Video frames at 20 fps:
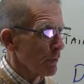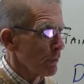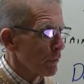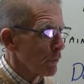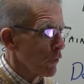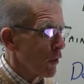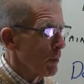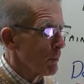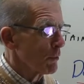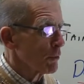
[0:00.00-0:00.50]

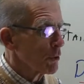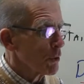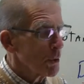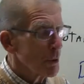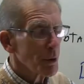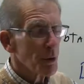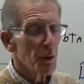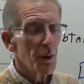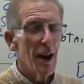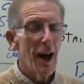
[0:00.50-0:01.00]

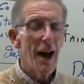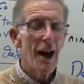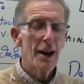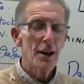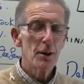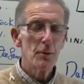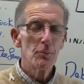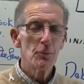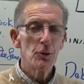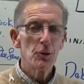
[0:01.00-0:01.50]
pharmaceutical
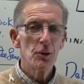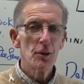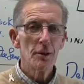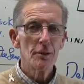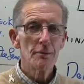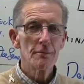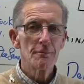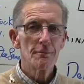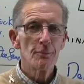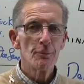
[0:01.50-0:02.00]
items,
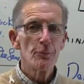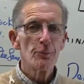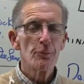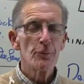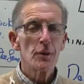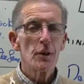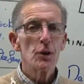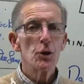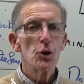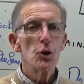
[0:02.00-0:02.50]

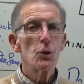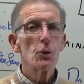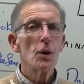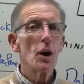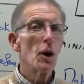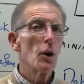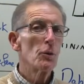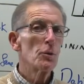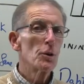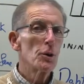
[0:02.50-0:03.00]
you
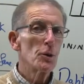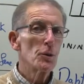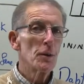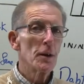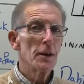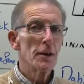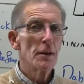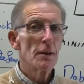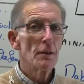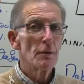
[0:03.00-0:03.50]
go to
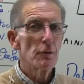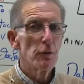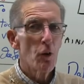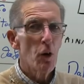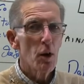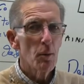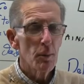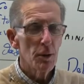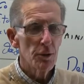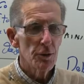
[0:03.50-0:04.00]
the
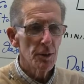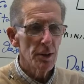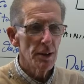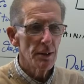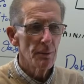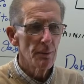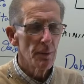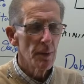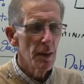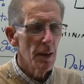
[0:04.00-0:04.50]
pharmacy.
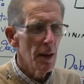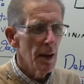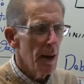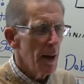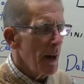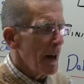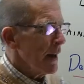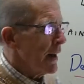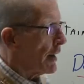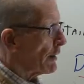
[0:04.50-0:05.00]

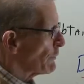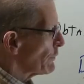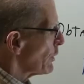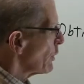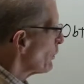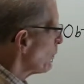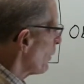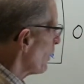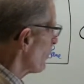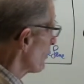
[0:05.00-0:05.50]
If
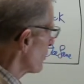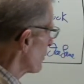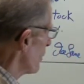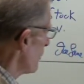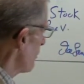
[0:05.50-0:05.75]
you want to